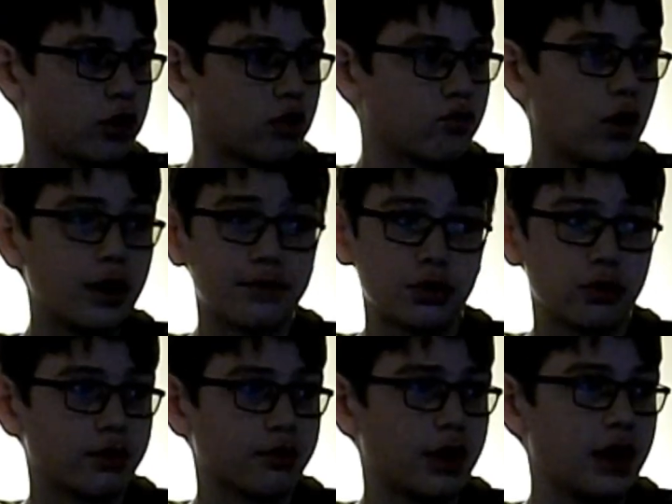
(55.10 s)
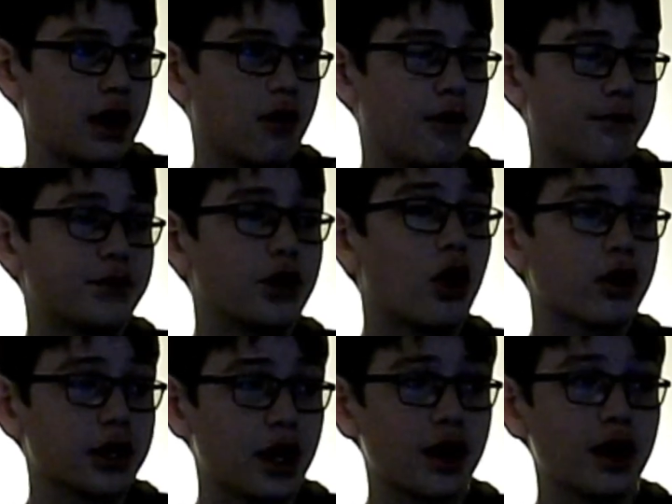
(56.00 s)
which is what I'm doing right now. I'm
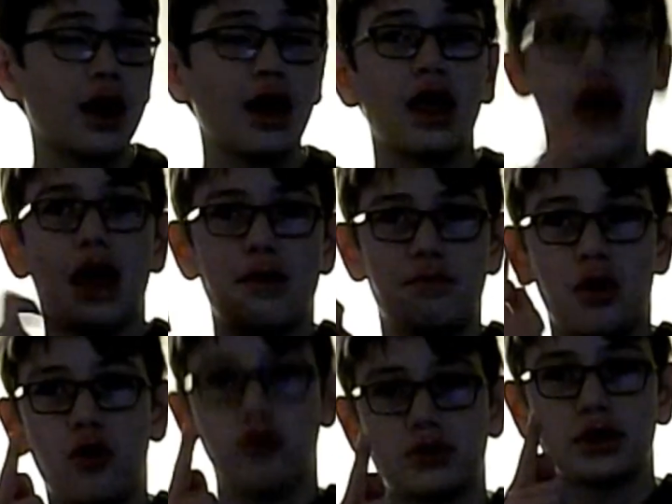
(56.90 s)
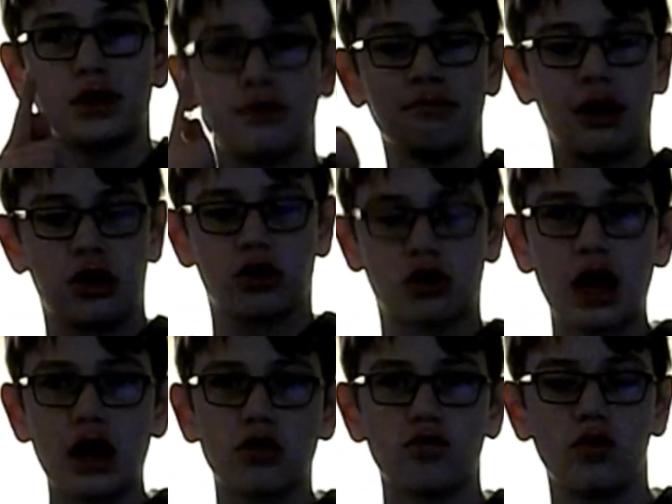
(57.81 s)
talking about my
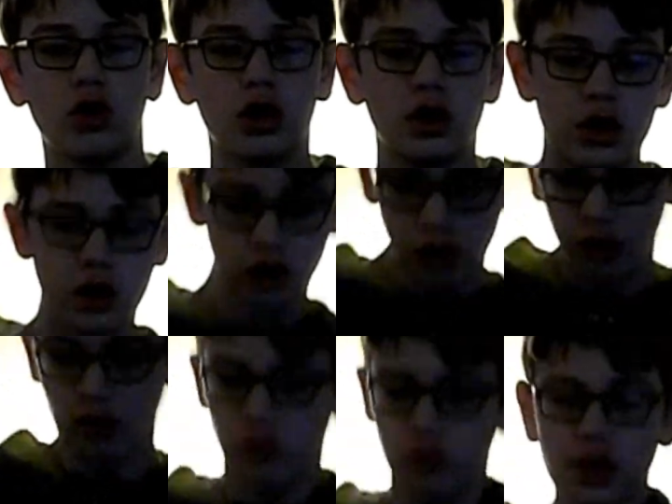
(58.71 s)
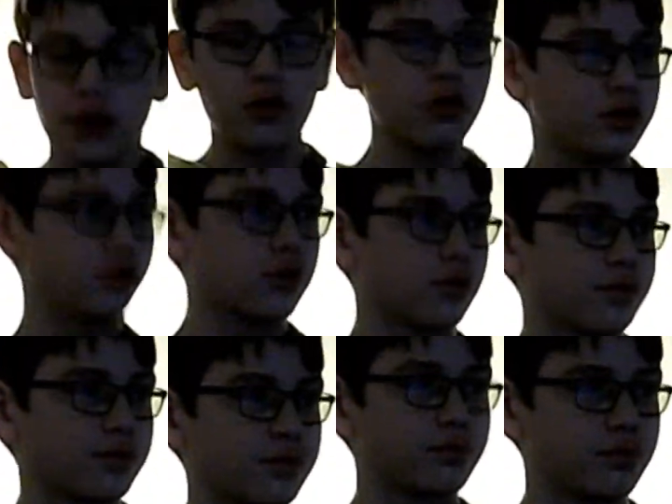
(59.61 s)
schedule. So we will do
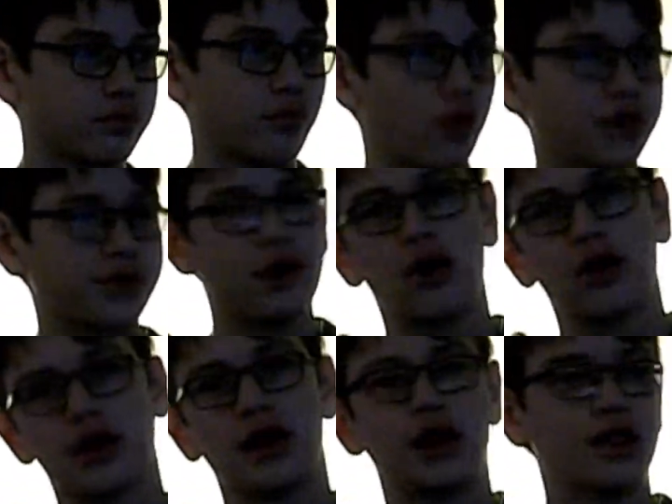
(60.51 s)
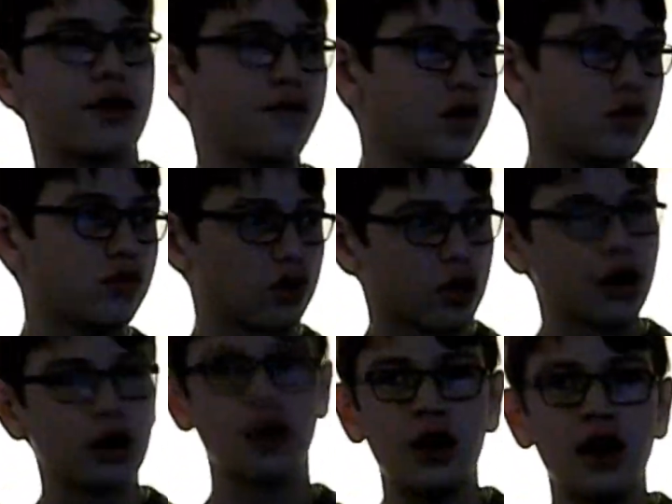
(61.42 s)
some more talking in the
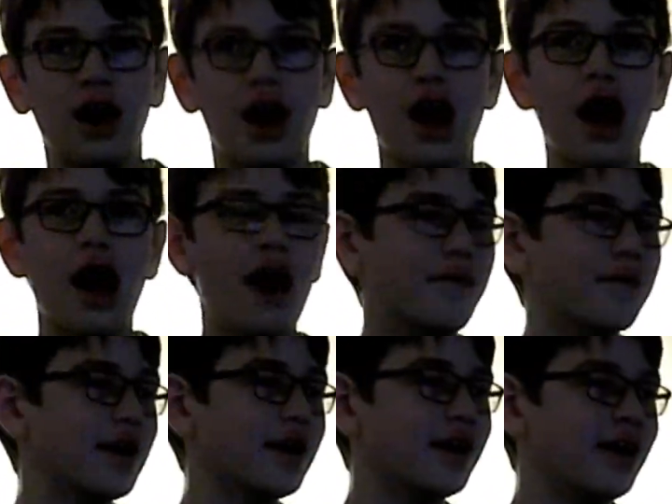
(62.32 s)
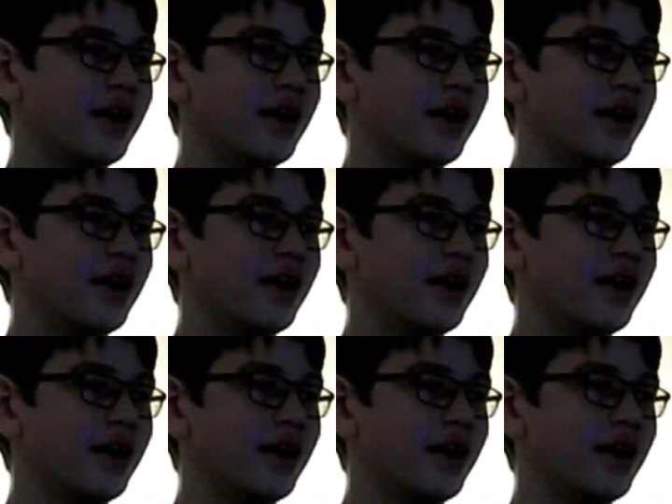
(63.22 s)
future. Um,